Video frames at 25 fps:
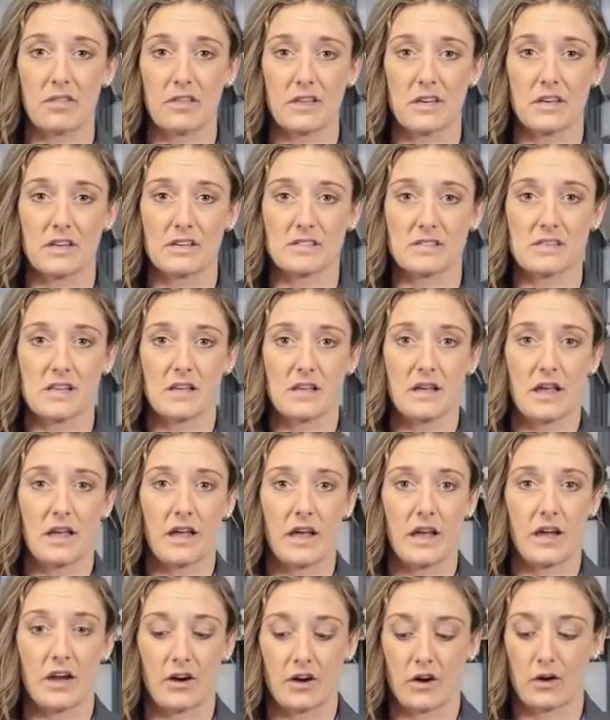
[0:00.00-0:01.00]
these
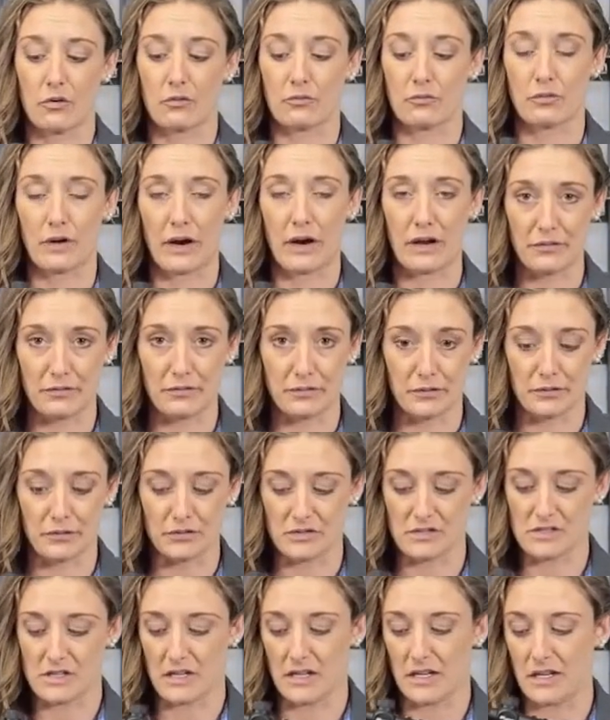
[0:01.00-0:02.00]
air
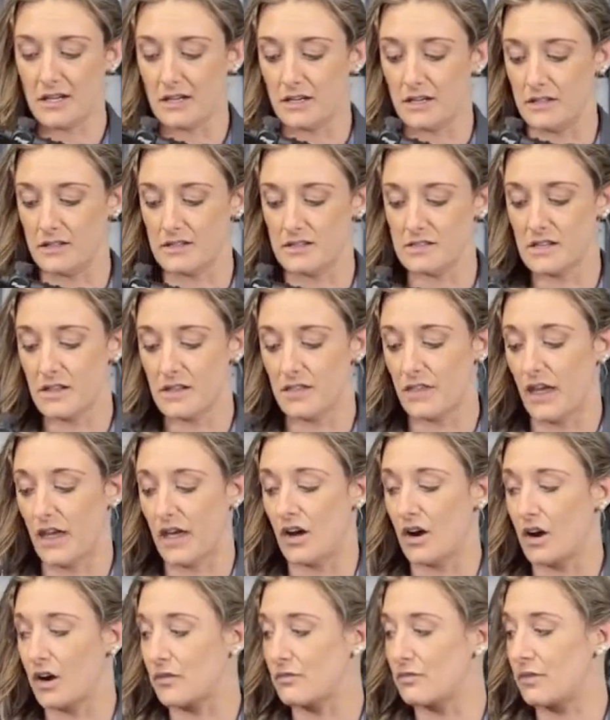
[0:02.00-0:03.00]
rifles is
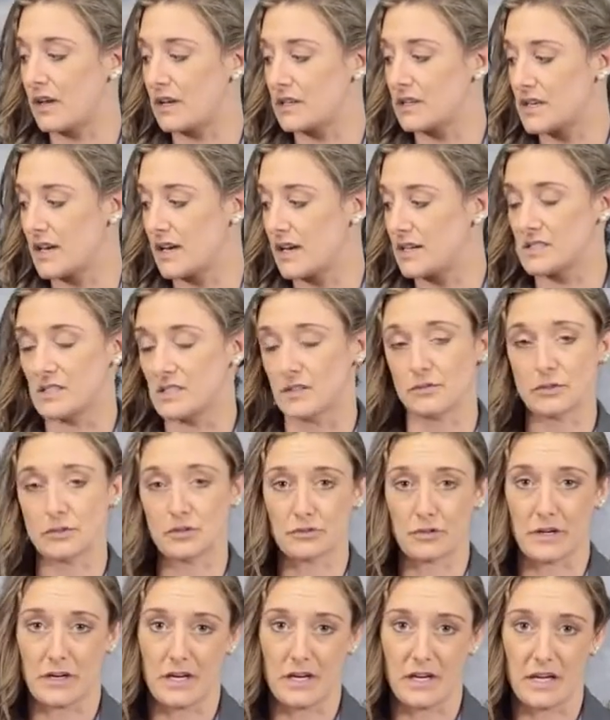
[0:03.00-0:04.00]
they are fantastic for
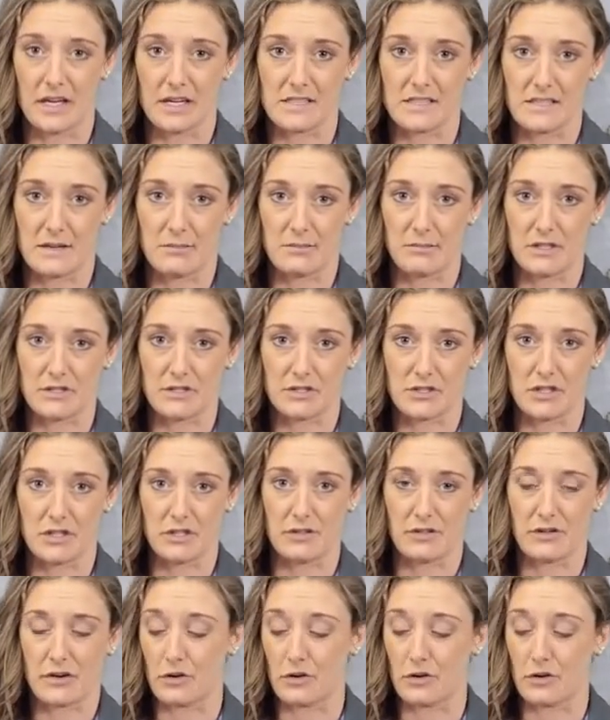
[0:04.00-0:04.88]
training, as I mentioned.